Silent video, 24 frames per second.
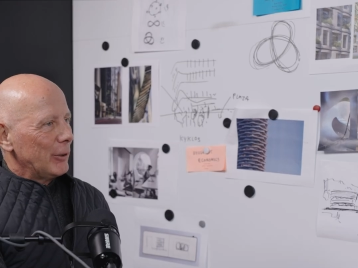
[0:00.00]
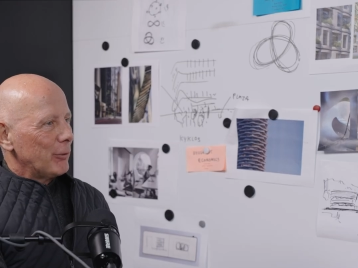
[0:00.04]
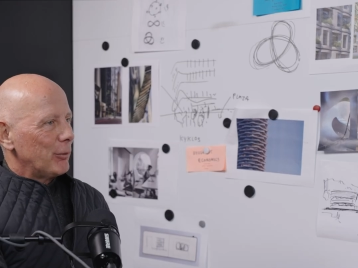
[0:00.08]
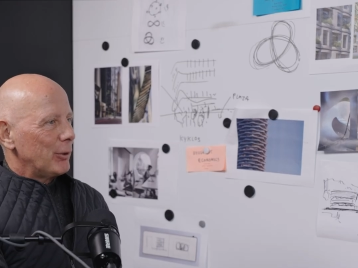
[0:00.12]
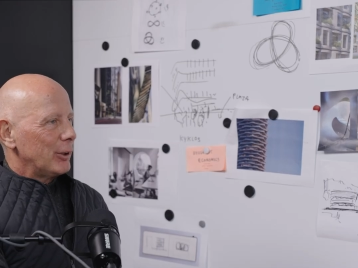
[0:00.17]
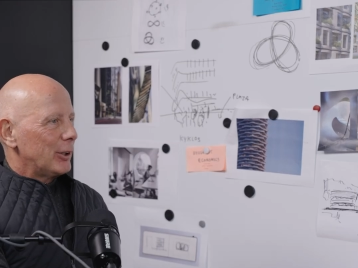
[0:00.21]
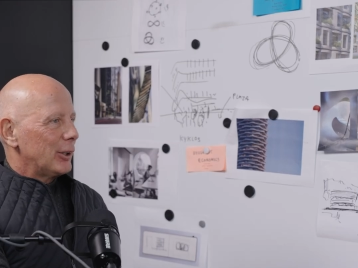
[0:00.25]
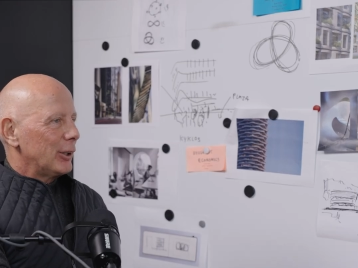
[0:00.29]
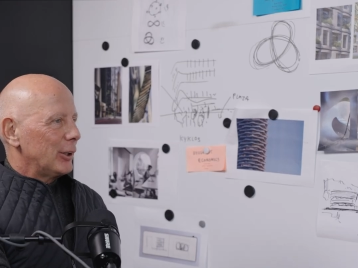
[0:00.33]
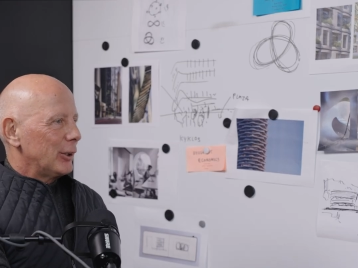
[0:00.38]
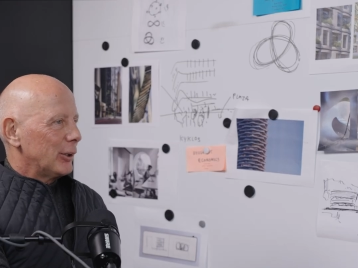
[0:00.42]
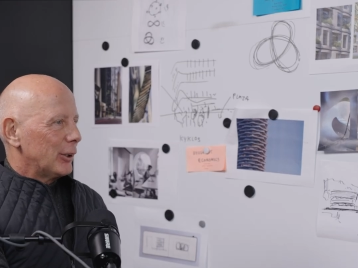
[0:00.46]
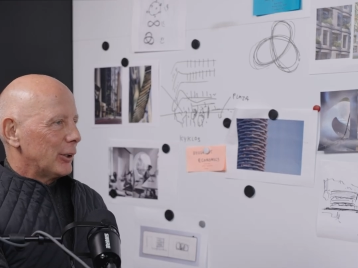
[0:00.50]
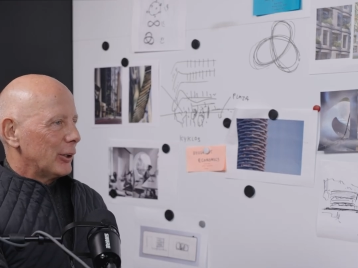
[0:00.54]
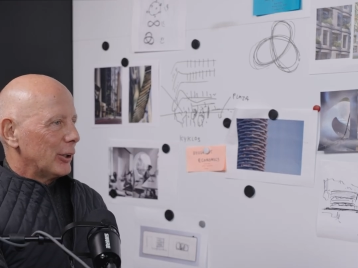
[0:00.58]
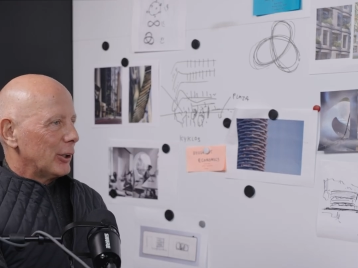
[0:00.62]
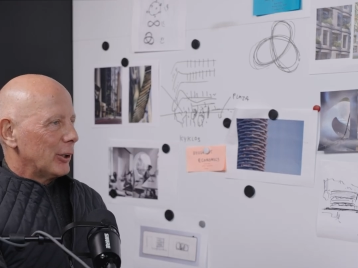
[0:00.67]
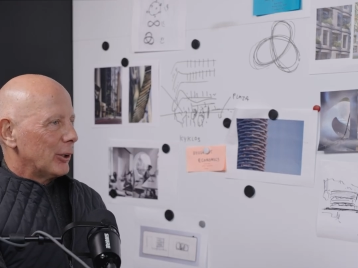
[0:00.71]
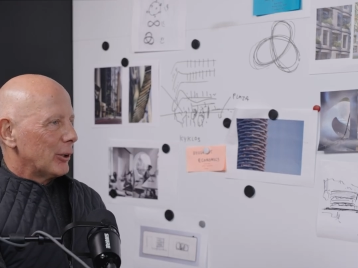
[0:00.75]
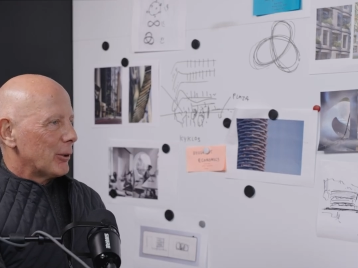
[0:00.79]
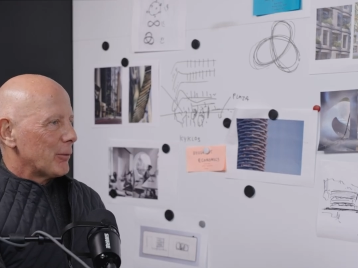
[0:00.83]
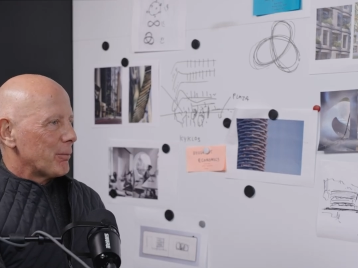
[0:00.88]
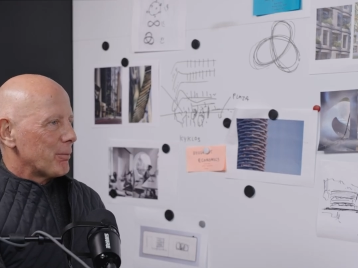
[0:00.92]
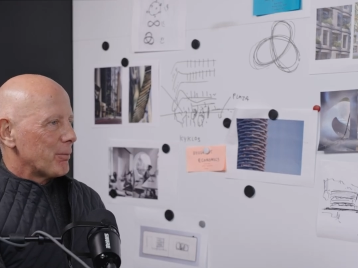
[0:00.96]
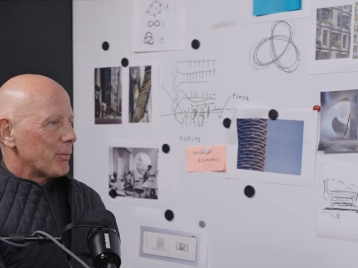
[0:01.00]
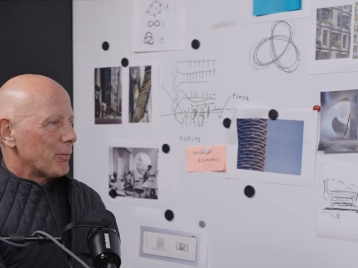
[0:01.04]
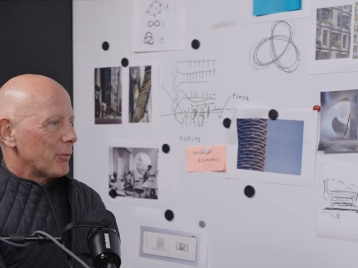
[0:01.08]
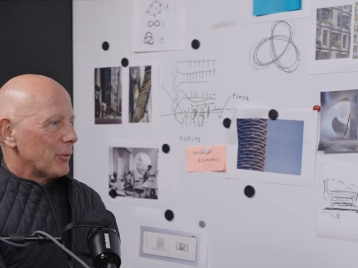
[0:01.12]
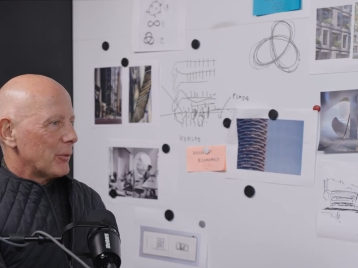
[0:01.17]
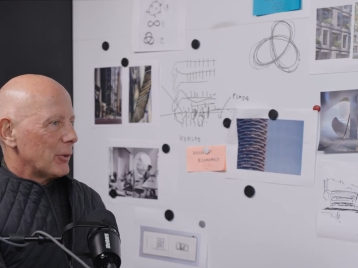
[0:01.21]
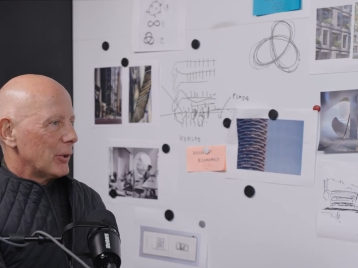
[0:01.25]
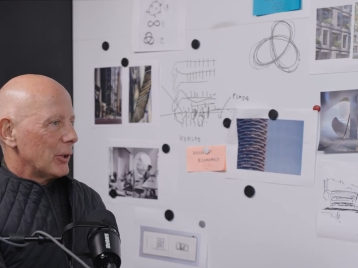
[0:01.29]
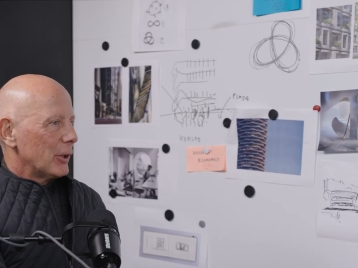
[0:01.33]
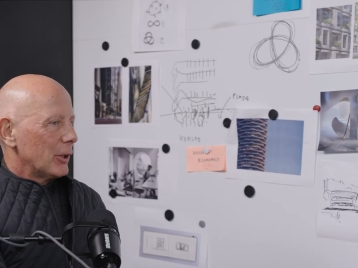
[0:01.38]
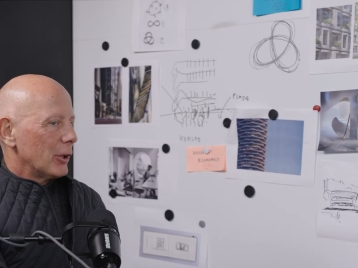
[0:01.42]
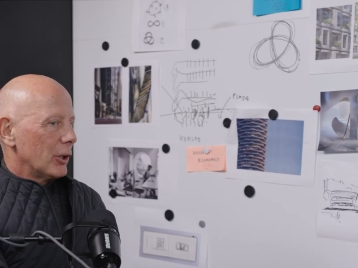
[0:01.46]
within,
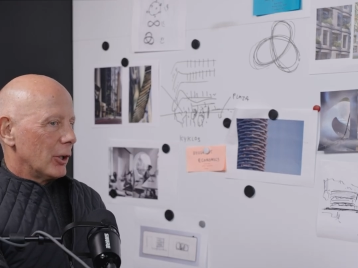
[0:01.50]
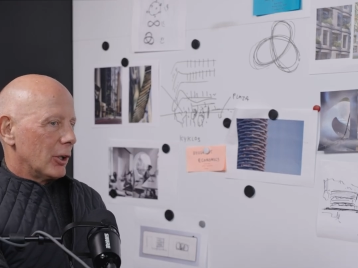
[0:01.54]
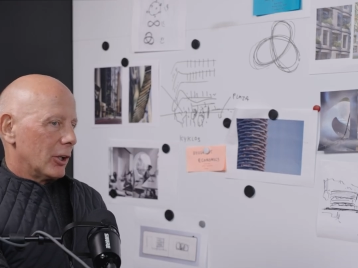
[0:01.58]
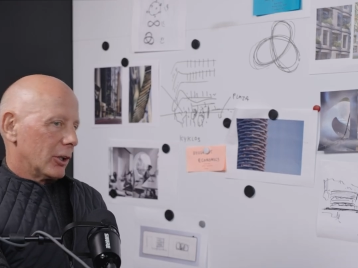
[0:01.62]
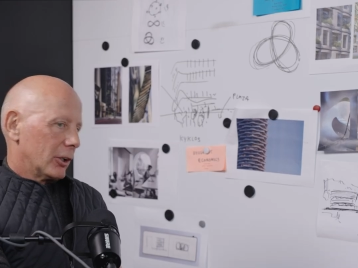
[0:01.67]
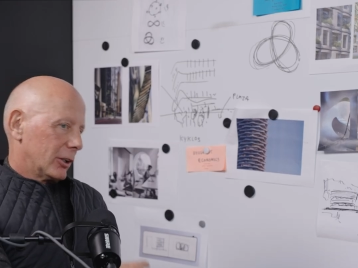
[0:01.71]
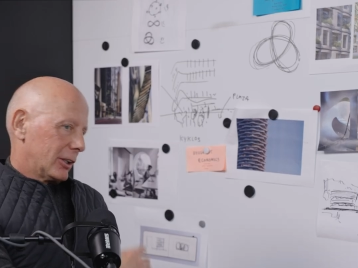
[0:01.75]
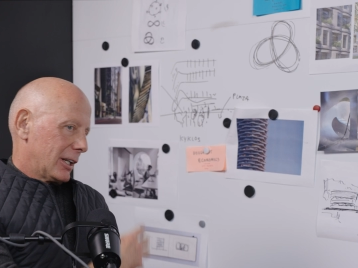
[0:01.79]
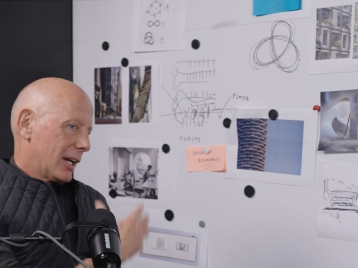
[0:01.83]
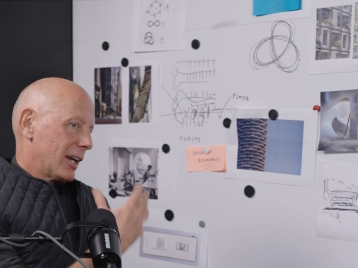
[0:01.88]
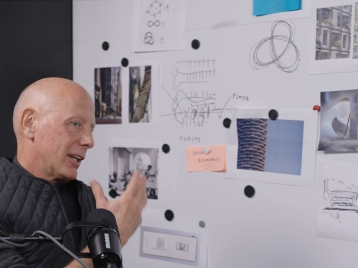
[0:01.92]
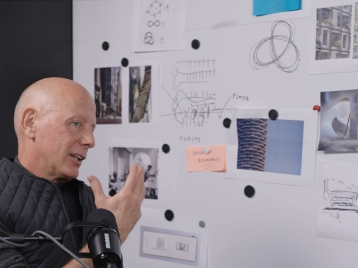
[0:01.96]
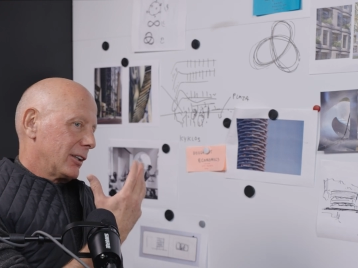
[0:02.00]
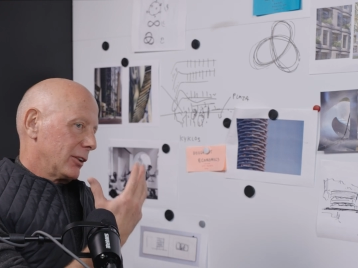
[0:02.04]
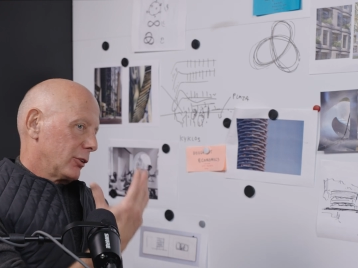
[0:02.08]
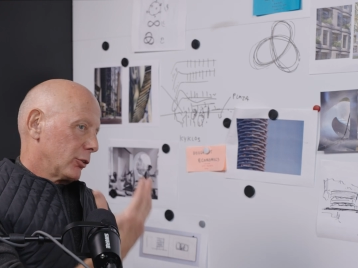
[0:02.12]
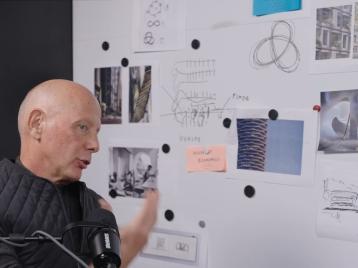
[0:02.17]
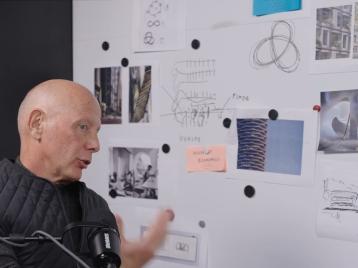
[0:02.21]
again,